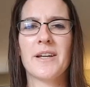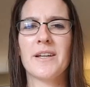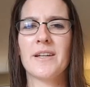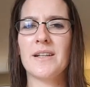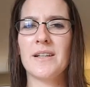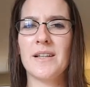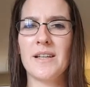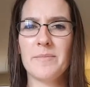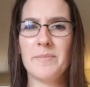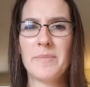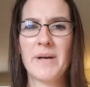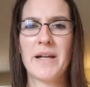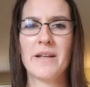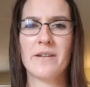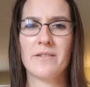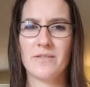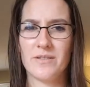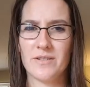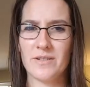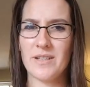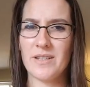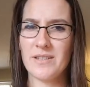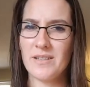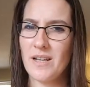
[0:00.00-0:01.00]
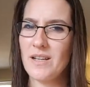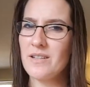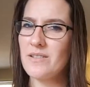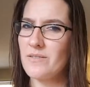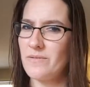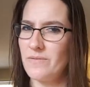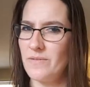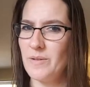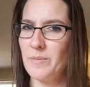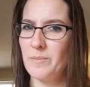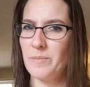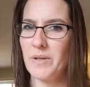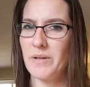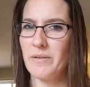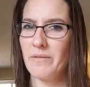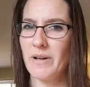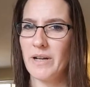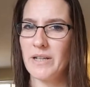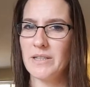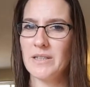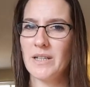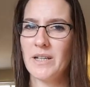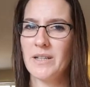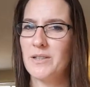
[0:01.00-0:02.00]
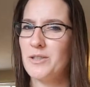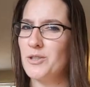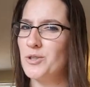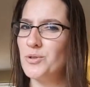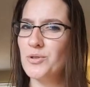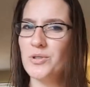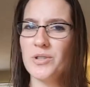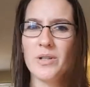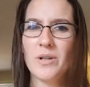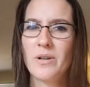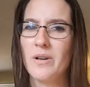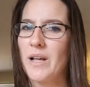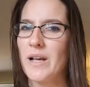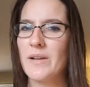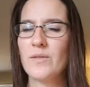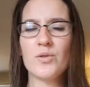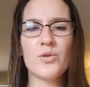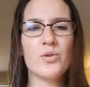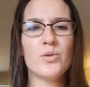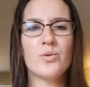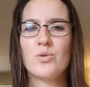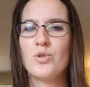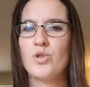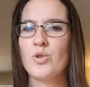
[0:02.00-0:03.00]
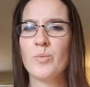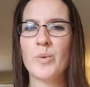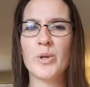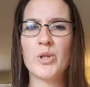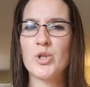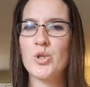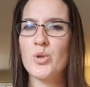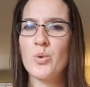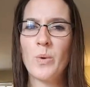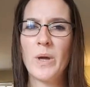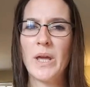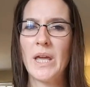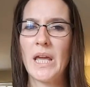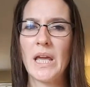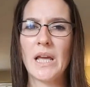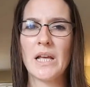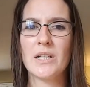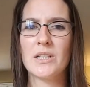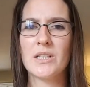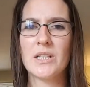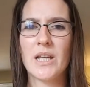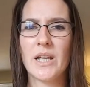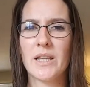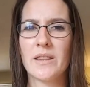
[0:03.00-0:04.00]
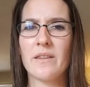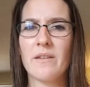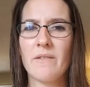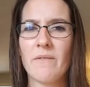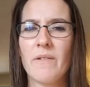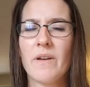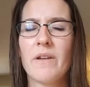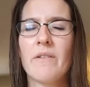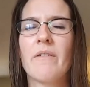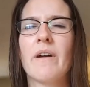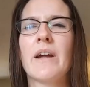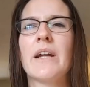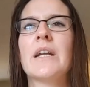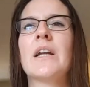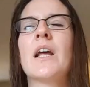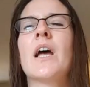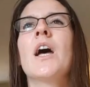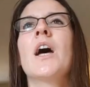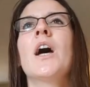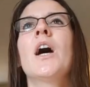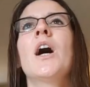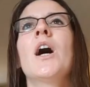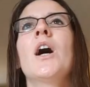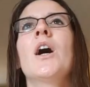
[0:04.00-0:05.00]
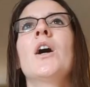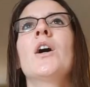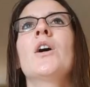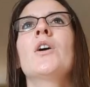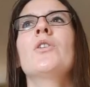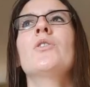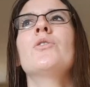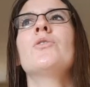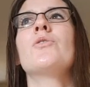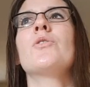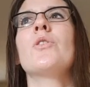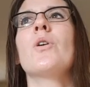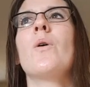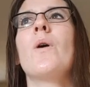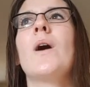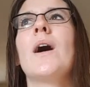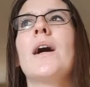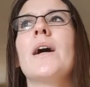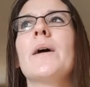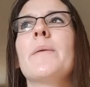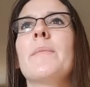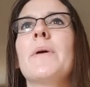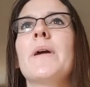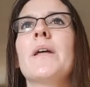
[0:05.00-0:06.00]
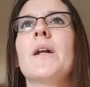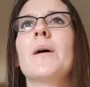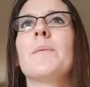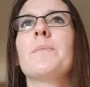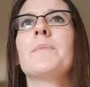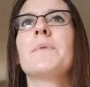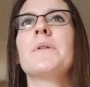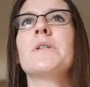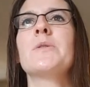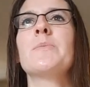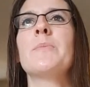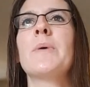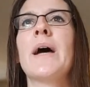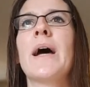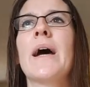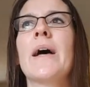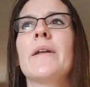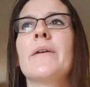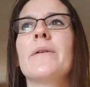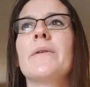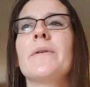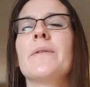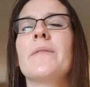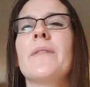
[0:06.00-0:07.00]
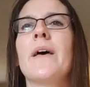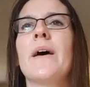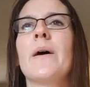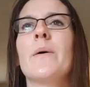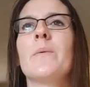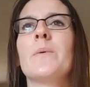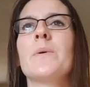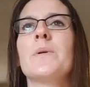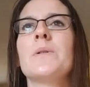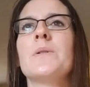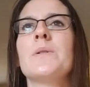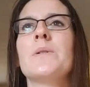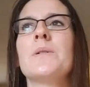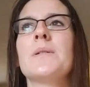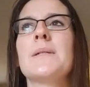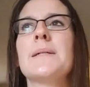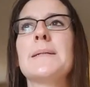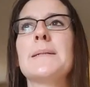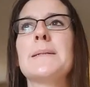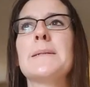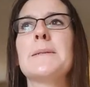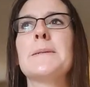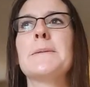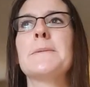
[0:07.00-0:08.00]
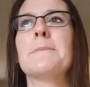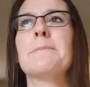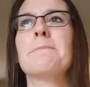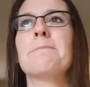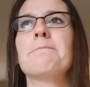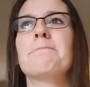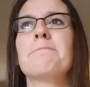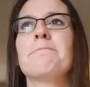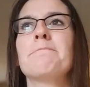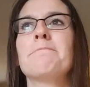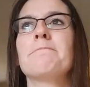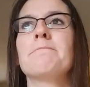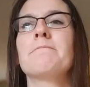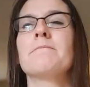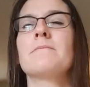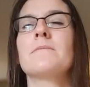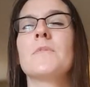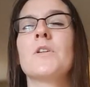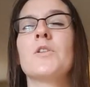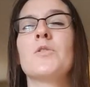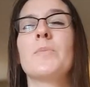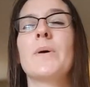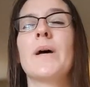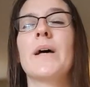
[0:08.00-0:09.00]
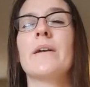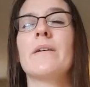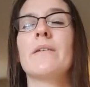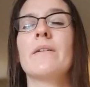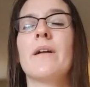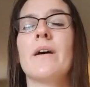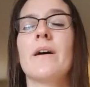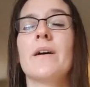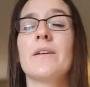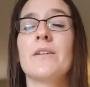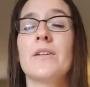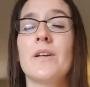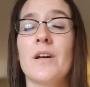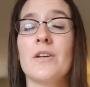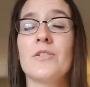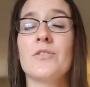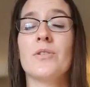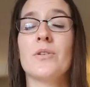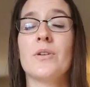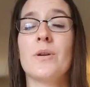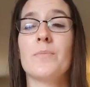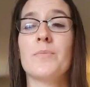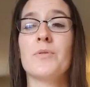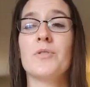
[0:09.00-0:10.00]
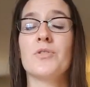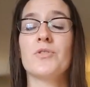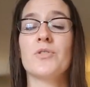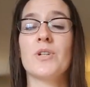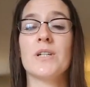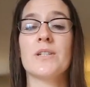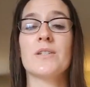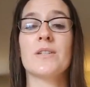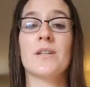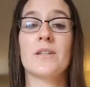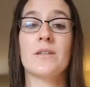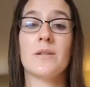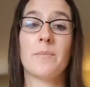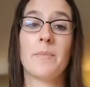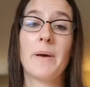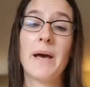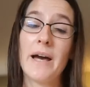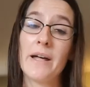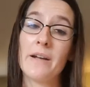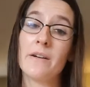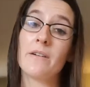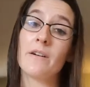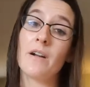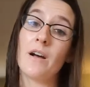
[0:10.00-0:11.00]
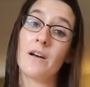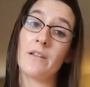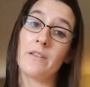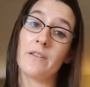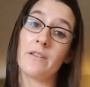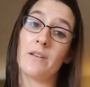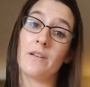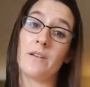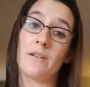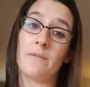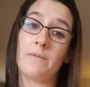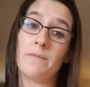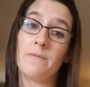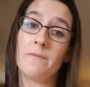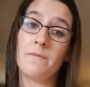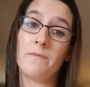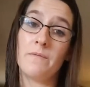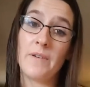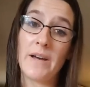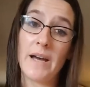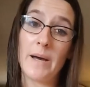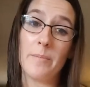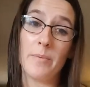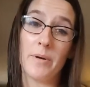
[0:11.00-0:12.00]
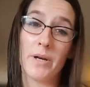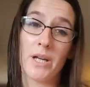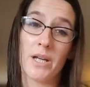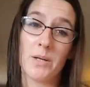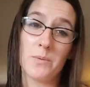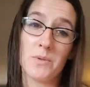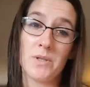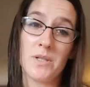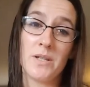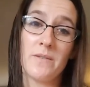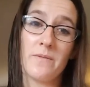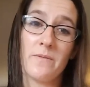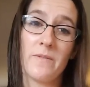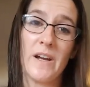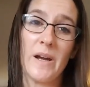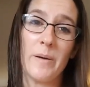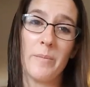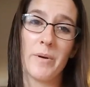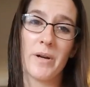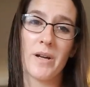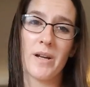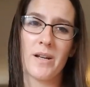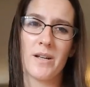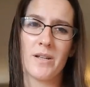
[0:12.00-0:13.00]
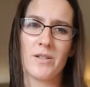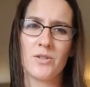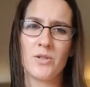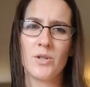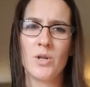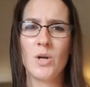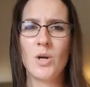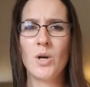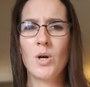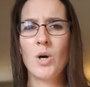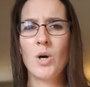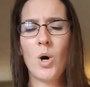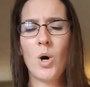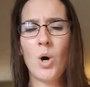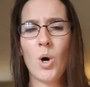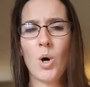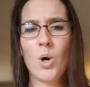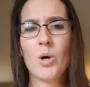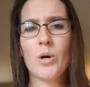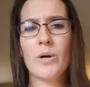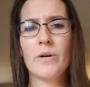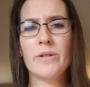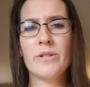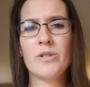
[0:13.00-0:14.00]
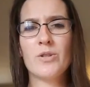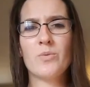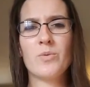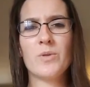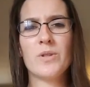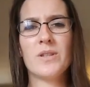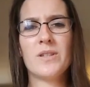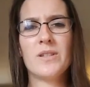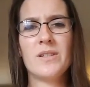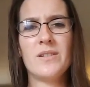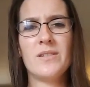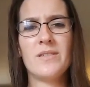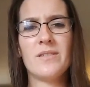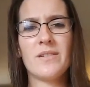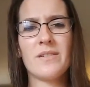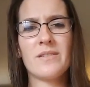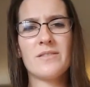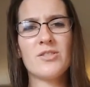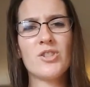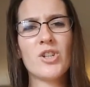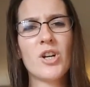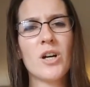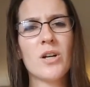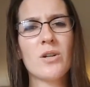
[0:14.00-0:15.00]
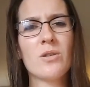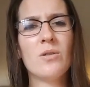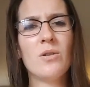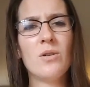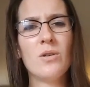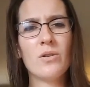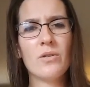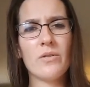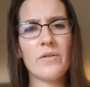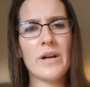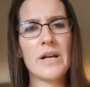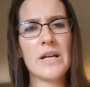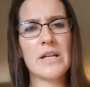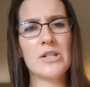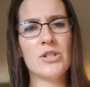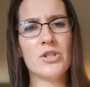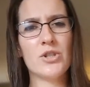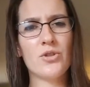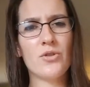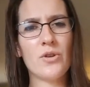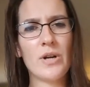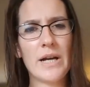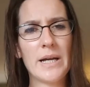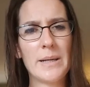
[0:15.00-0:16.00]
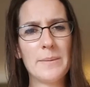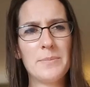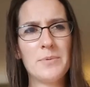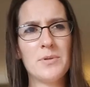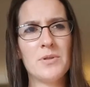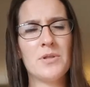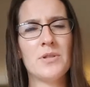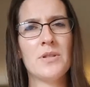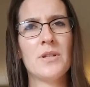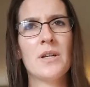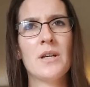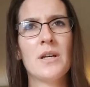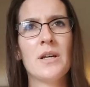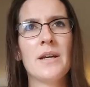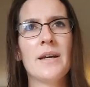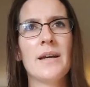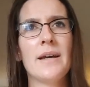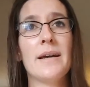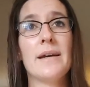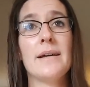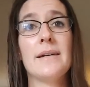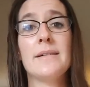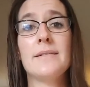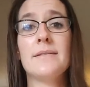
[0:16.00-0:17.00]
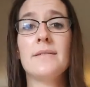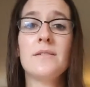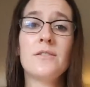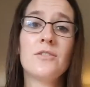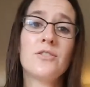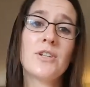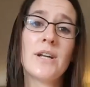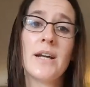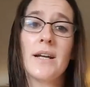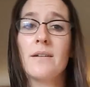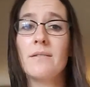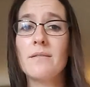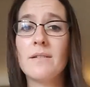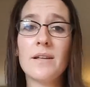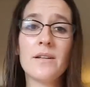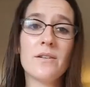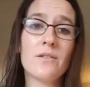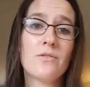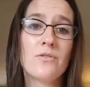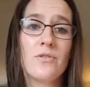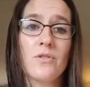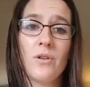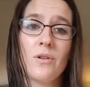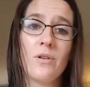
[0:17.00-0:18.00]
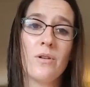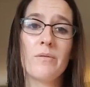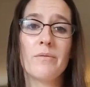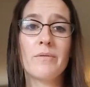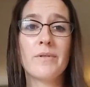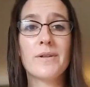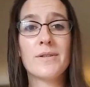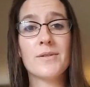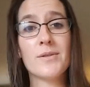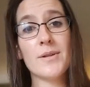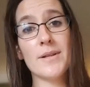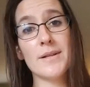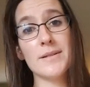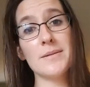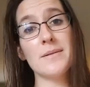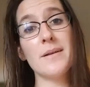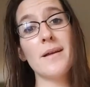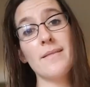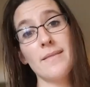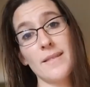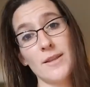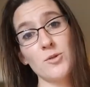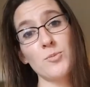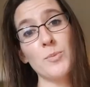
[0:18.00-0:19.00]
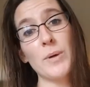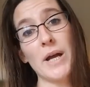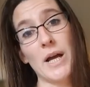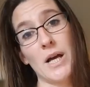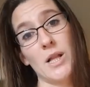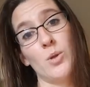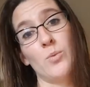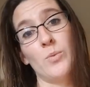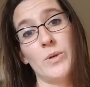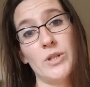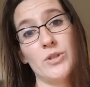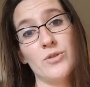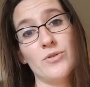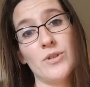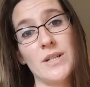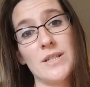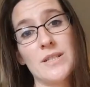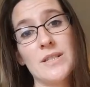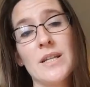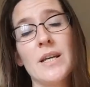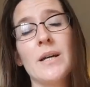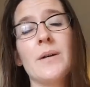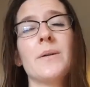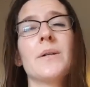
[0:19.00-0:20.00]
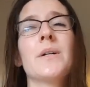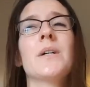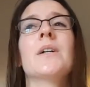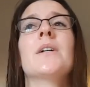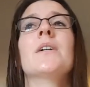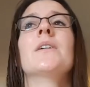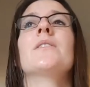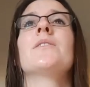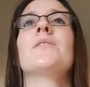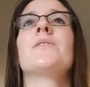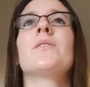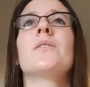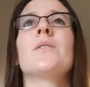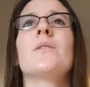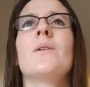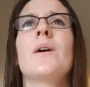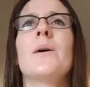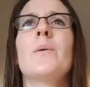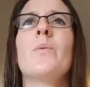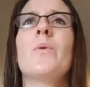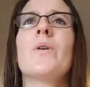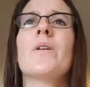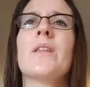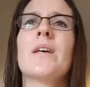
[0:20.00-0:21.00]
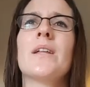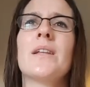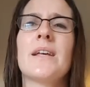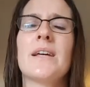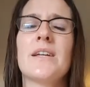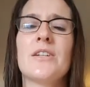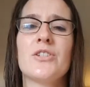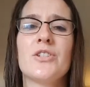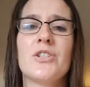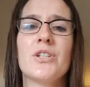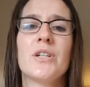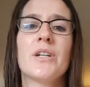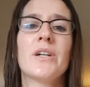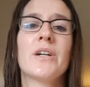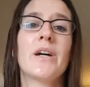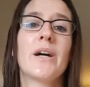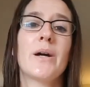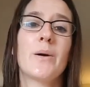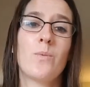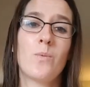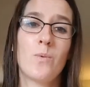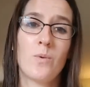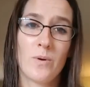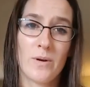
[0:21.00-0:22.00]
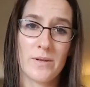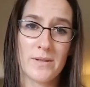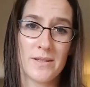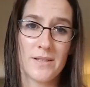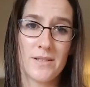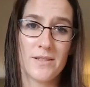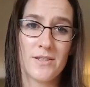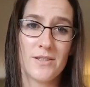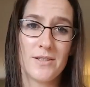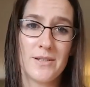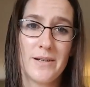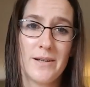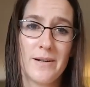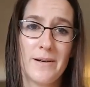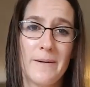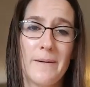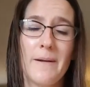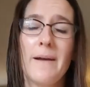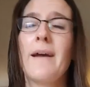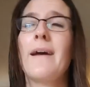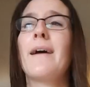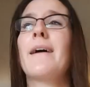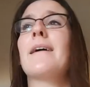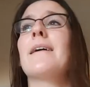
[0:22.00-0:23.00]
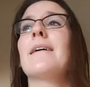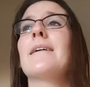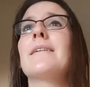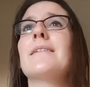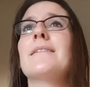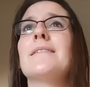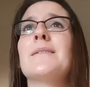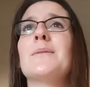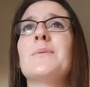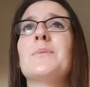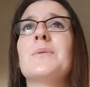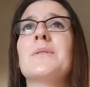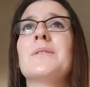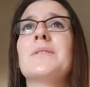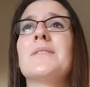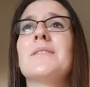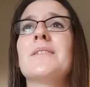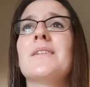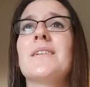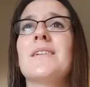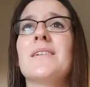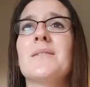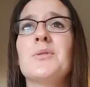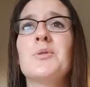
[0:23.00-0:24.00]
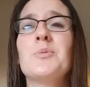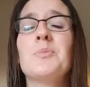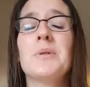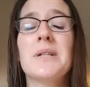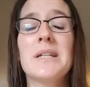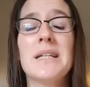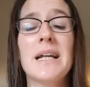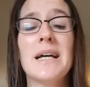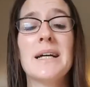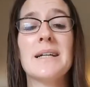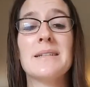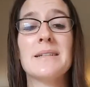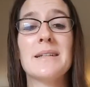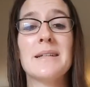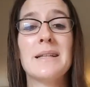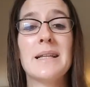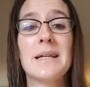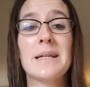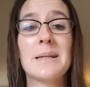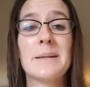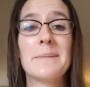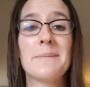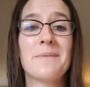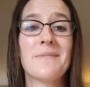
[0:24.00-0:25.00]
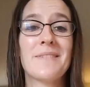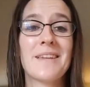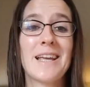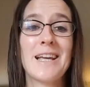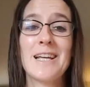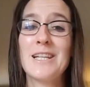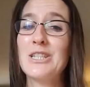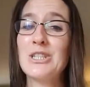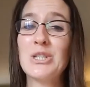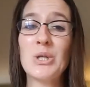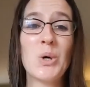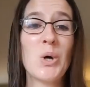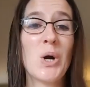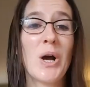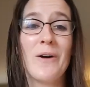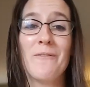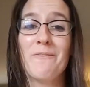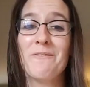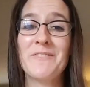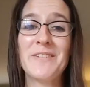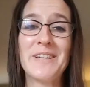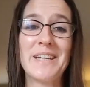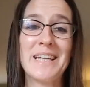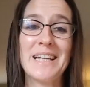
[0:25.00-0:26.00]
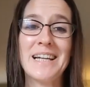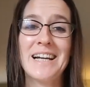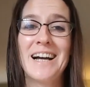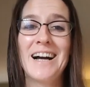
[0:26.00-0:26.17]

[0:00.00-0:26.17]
And Colette Patterns, they tend to fit me right. I usually don't have to do too much tweaking to get the fit right. So I made up this pattern that was this pattern. I sewed up this dress, and the pattern on the fabric, it was knit fabric, and it's orange with these charcoal gray stripes and little jack-o'-lanterns all over it. So that's my Halloween dress now. So I wore that last year. I wore it this year, and it was pretty nice. I like it. It's so comfy.